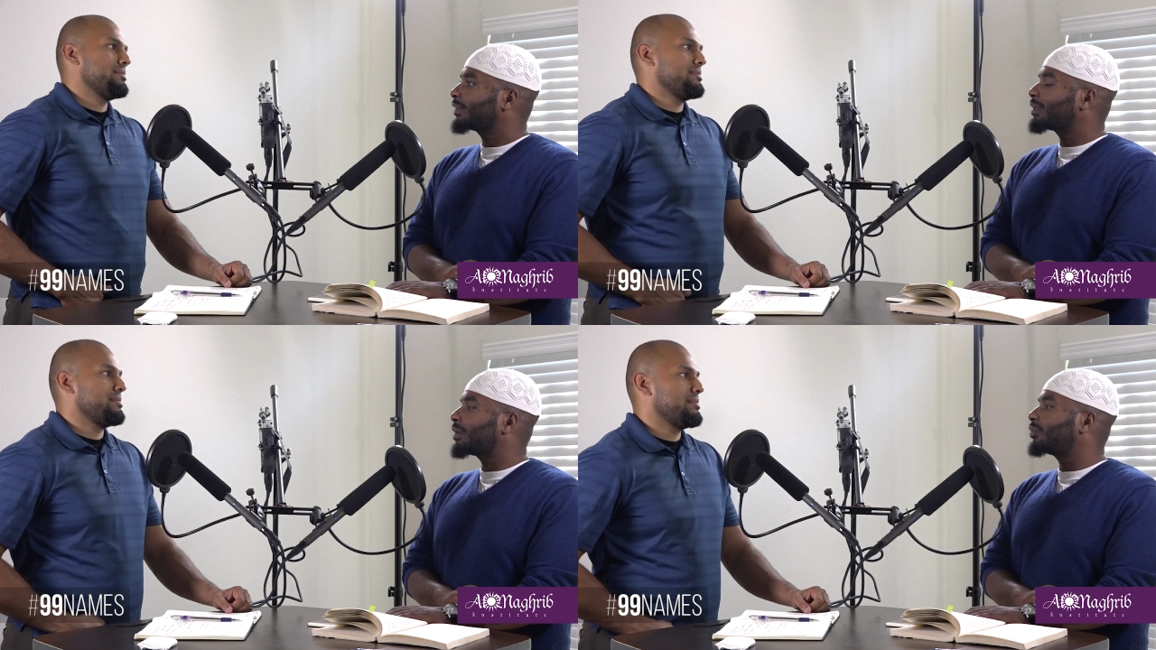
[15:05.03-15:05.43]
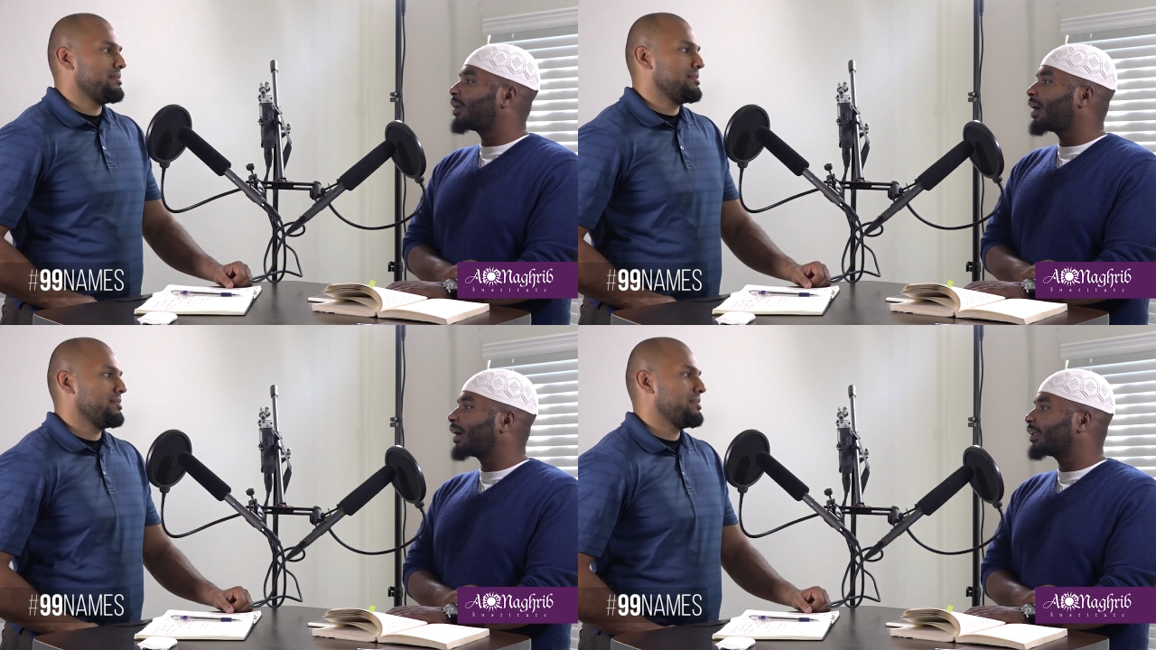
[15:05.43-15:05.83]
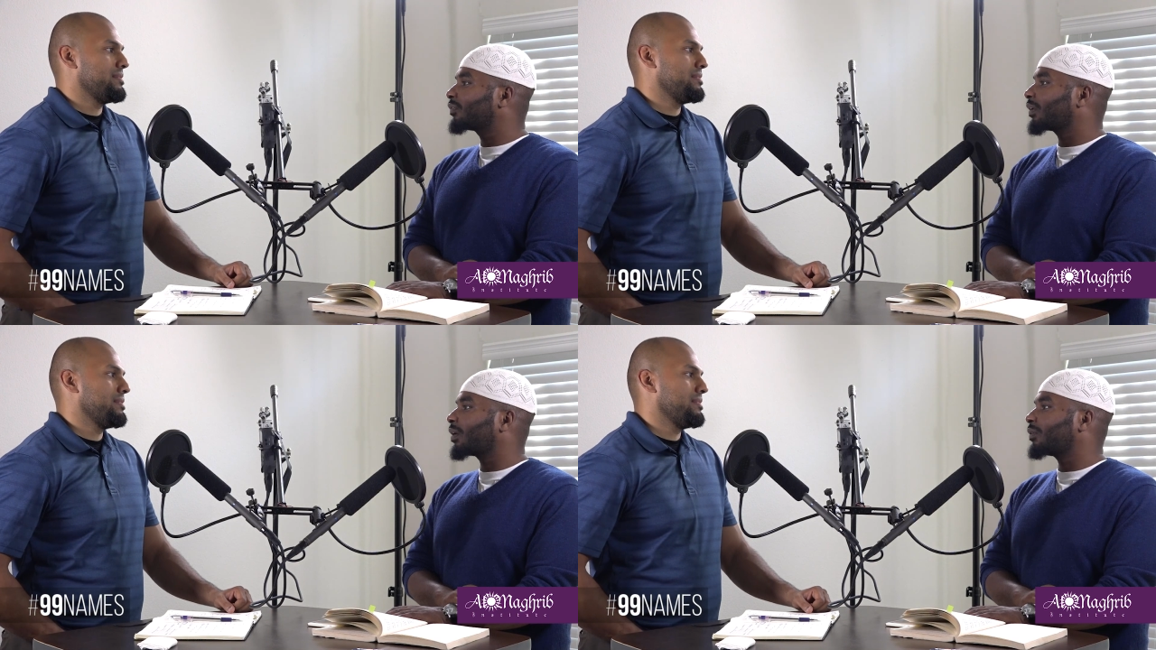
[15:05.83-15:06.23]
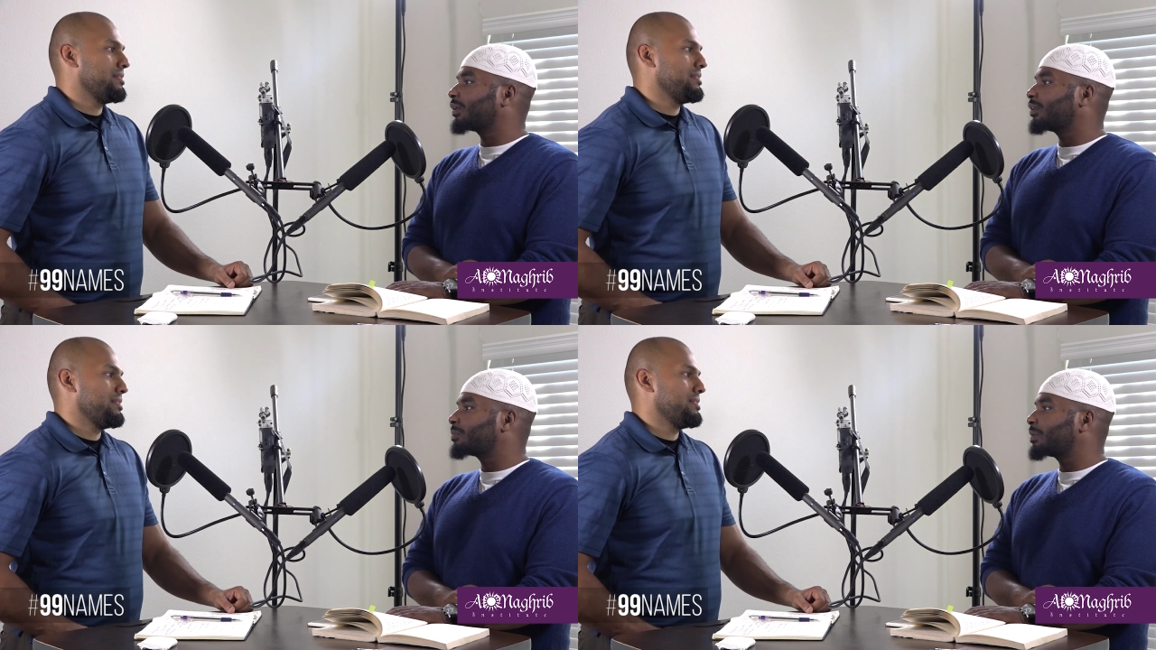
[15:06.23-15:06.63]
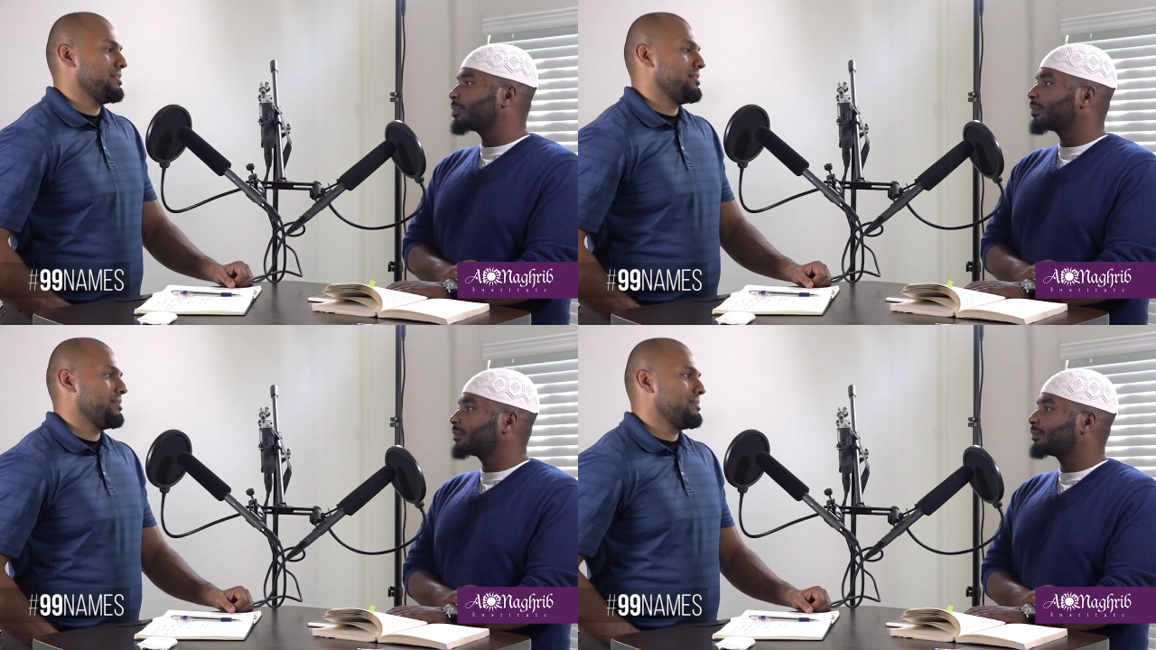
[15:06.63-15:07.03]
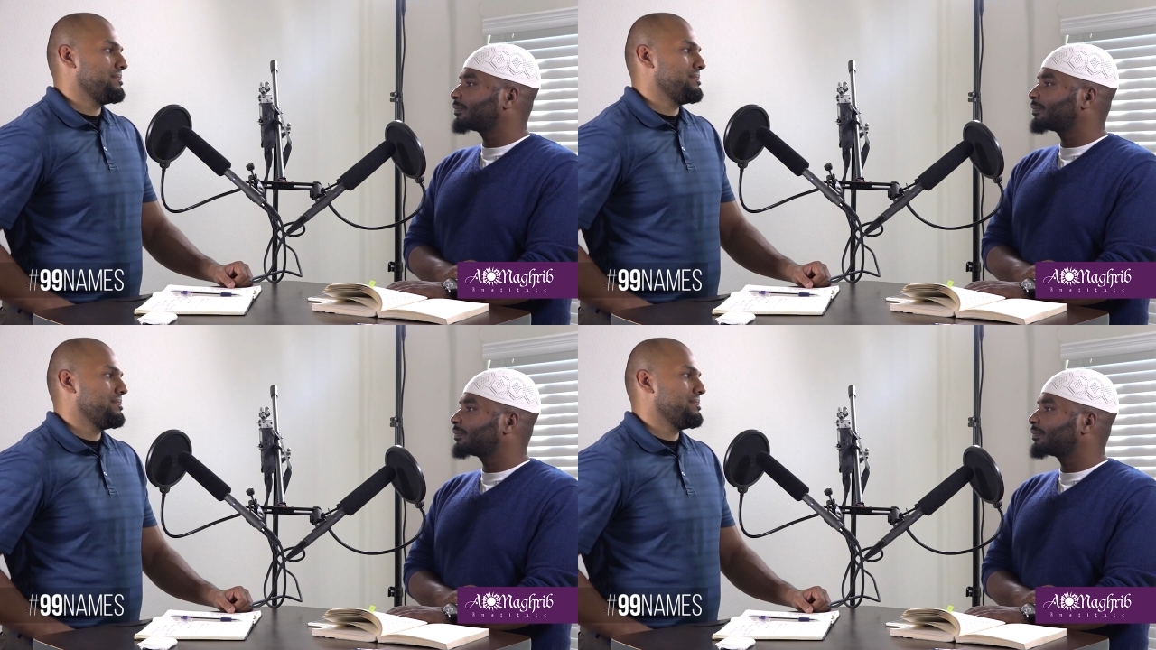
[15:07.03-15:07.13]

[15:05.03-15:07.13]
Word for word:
Speaker 1: He made dua against Fir'aun and his people.